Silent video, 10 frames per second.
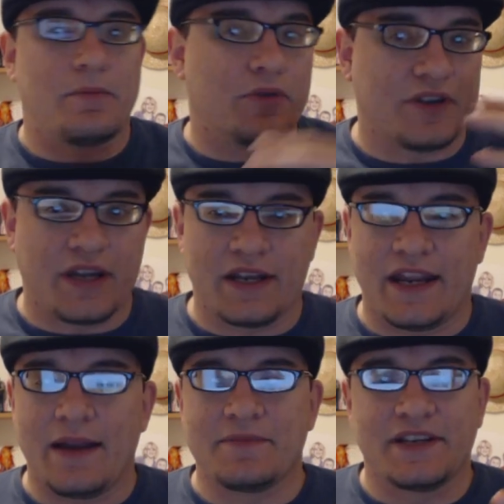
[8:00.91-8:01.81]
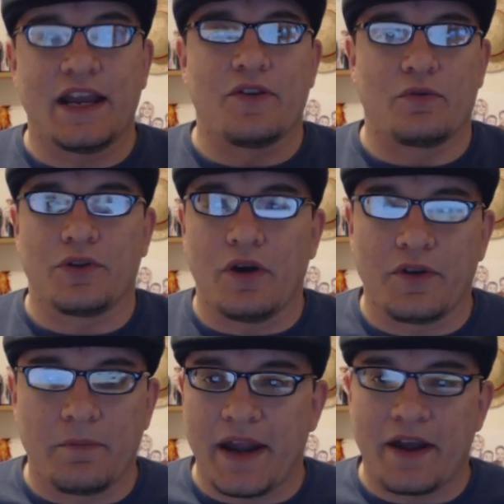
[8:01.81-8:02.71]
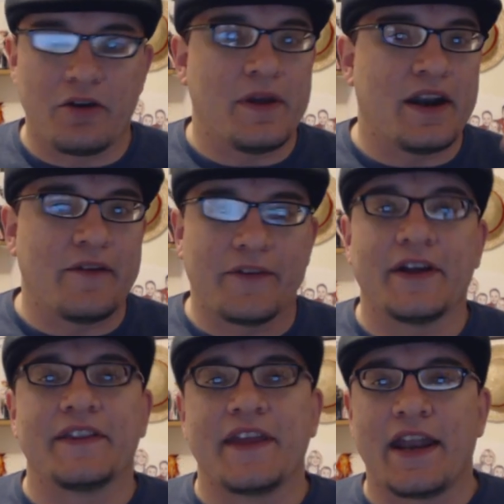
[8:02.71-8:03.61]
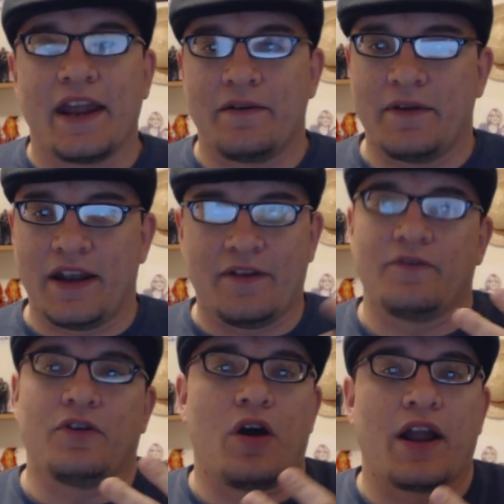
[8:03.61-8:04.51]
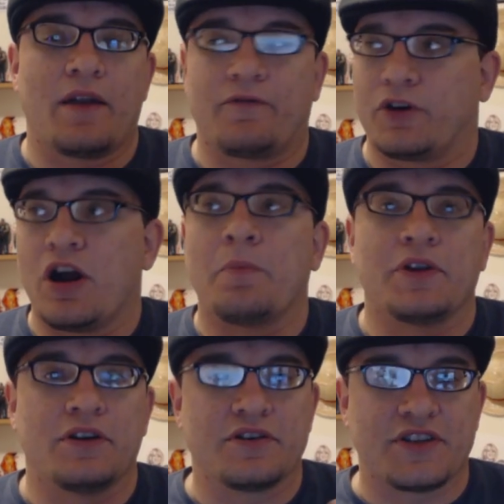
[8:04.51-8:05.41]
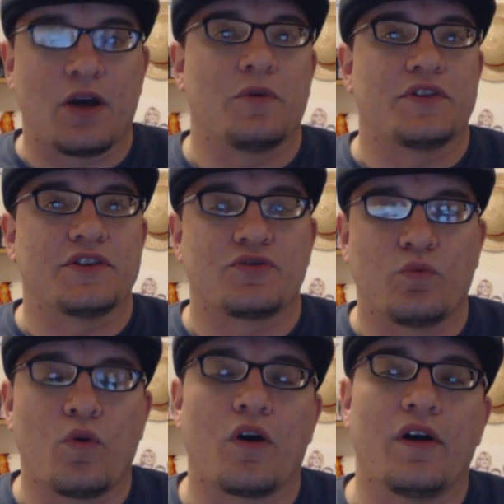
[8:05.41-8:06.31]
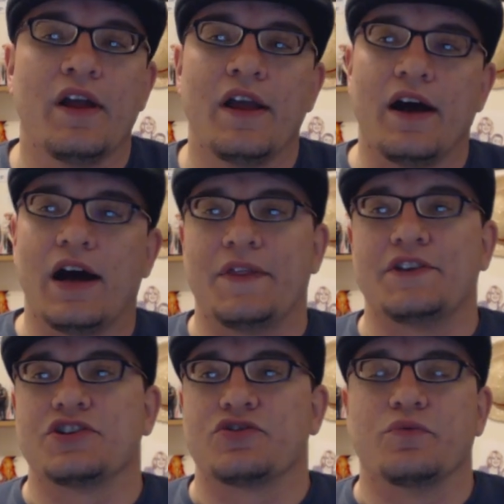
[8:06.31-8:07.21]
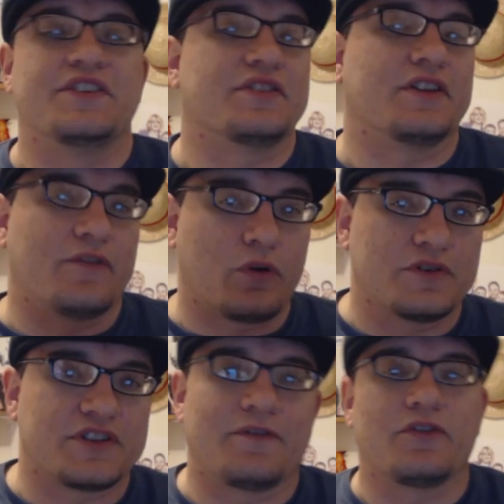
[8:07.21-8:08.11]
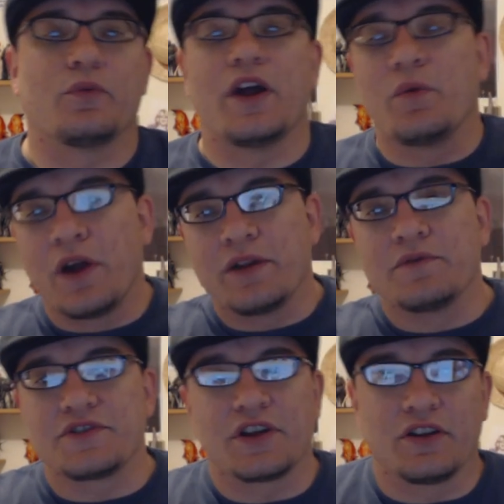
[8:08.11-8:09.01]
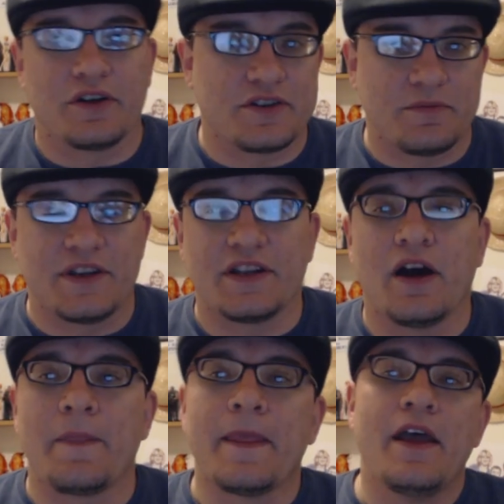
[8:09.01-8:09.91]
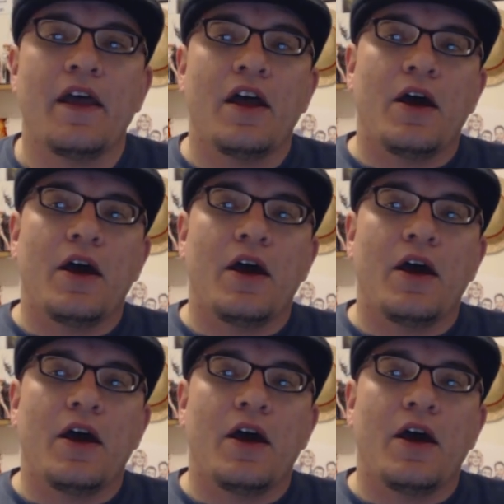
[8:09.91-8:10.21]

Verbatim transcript: assembled and, and, came together with all their bannermen and everything like that, and, and have gone on for a couple years now with this war uh, that just recently, of course, after the Red Wedding was declared to be done.